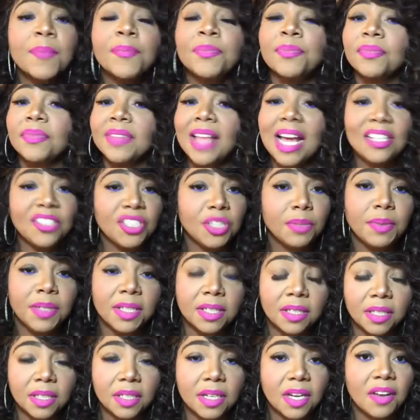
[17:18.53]
that should be
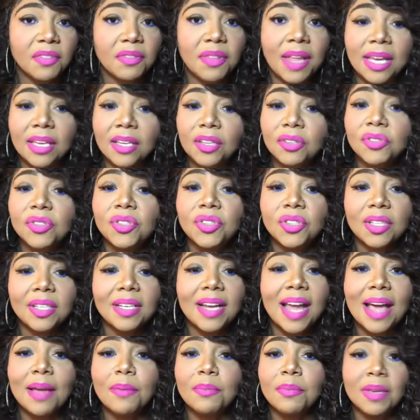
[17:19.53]
good enough. Like, you should
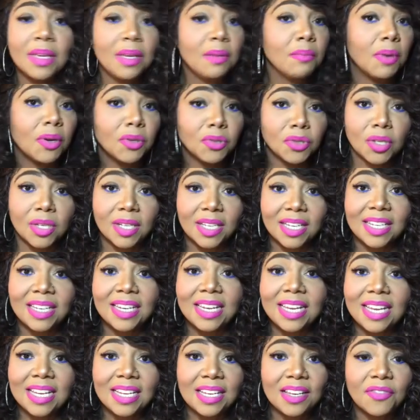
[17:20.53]
not be emotionally
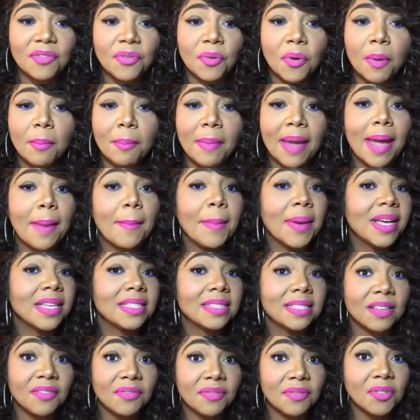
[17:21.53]
needy for a man,
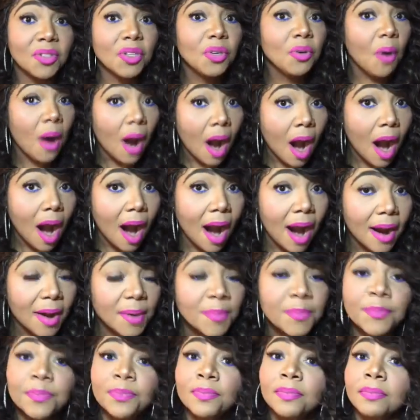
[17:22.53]
because if you are,
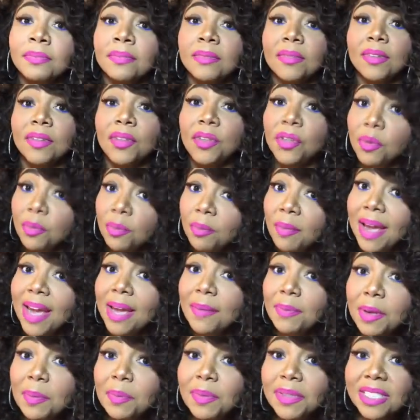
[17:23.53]
you
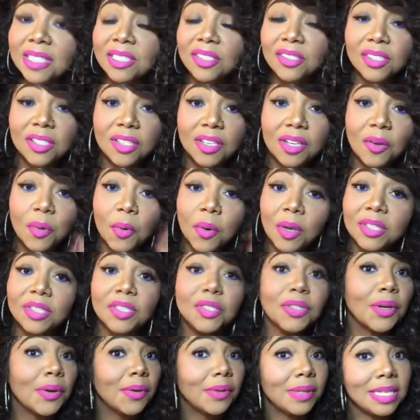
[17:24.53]
may be potentially going to
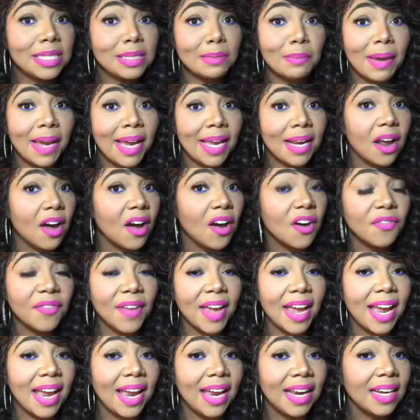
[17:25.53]
turn this man off
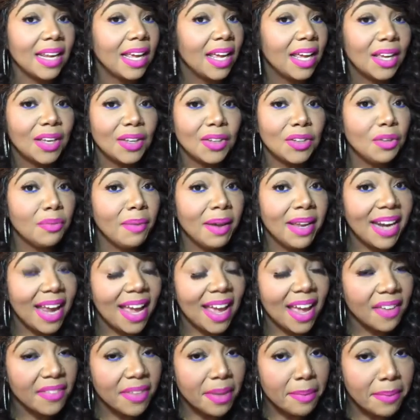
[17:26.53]
and you may not
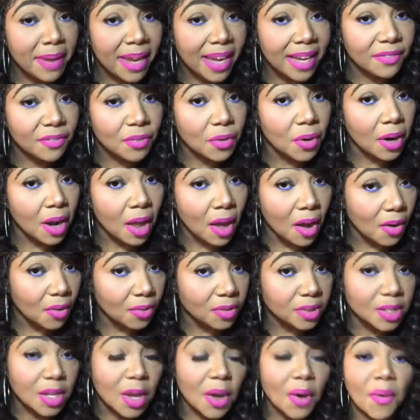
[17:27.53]
have that man for
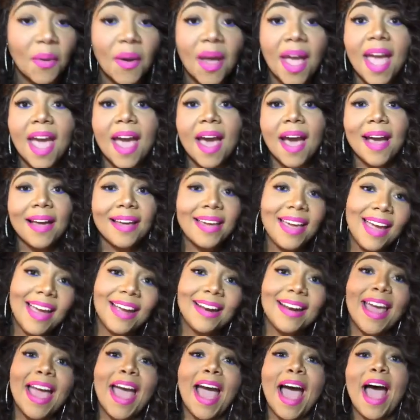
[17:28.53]
long. So
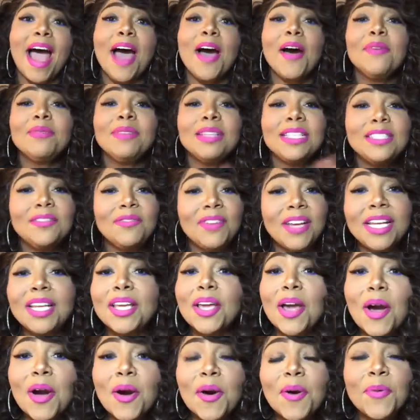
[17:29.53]
again, I hope this
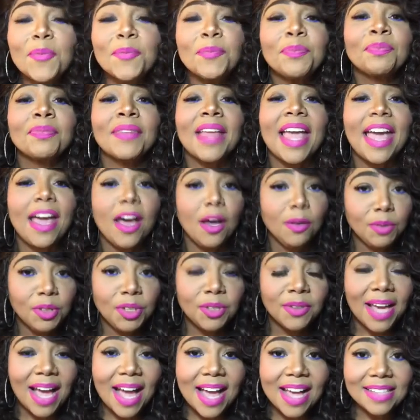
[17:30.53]
video helped
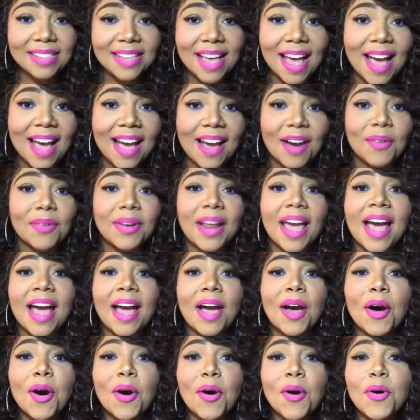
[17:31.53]
you guys out. I
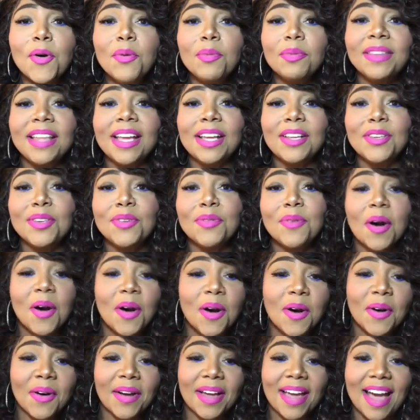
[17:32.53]
hope that you
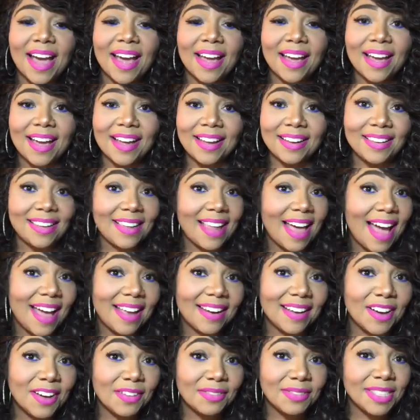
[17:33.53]
all got a
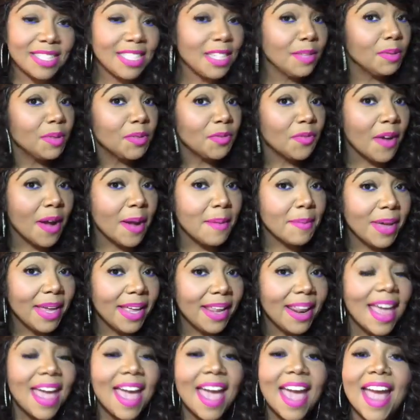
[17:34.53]
lot of tips from
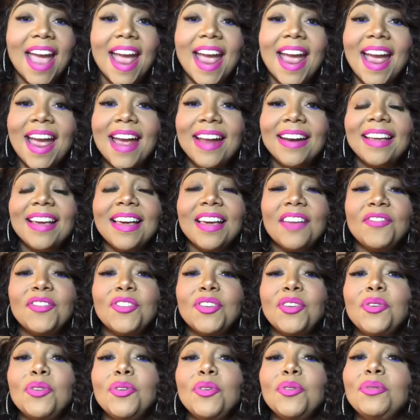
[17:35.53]
it. And if
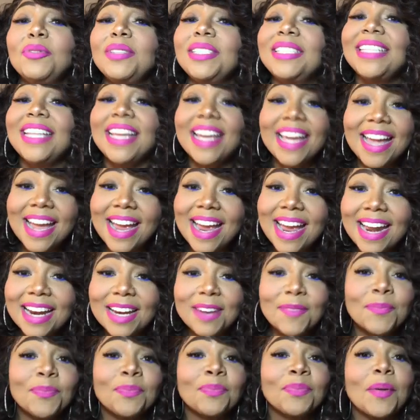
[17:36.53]
you
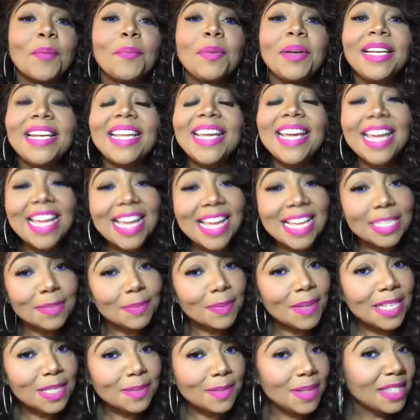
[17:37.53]
did,
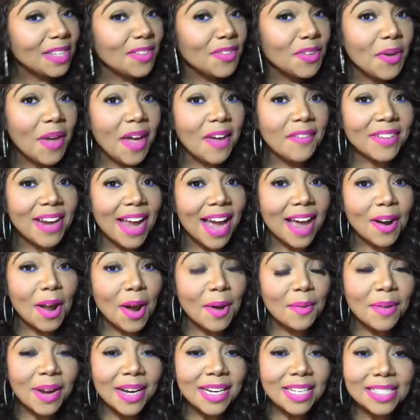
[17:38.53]
please, if you have not
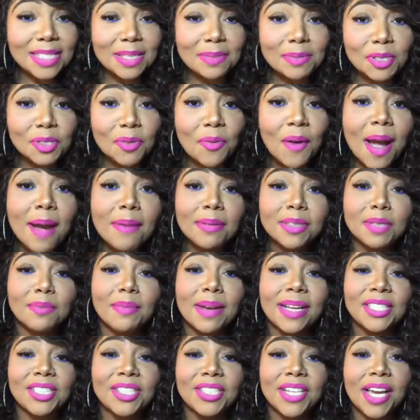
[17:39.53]
already subscribed to
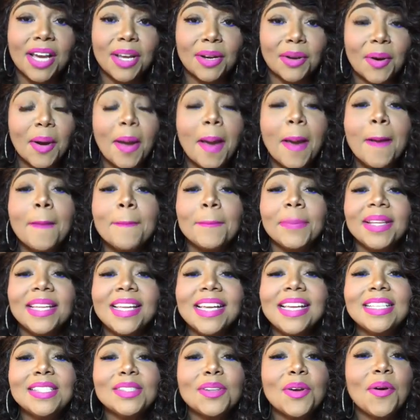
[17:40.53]
my channel,
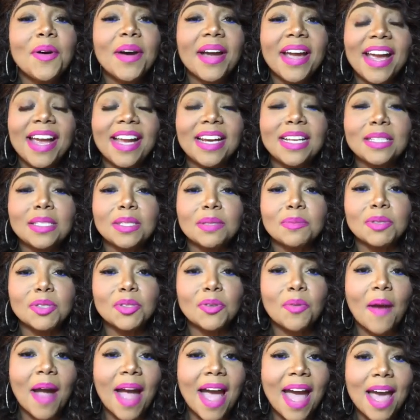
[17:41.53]
please go ahead and
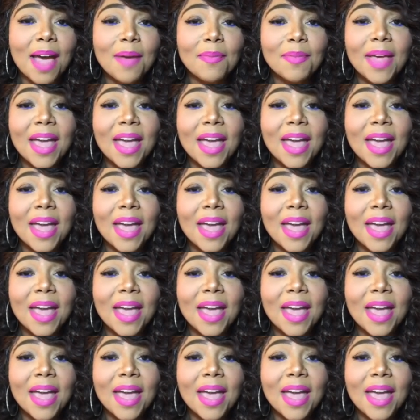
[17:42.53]
subscribe,